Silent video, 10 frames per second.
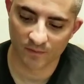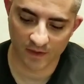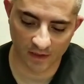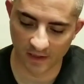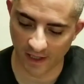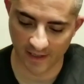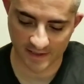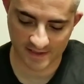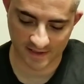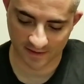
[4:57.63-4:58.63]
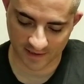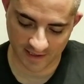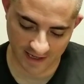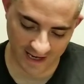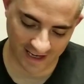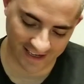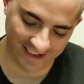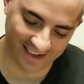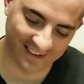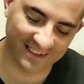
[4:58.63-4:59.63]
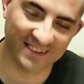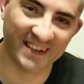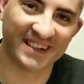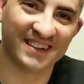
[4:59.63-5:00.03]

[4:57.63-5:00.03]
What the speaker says: The lens though, you don't like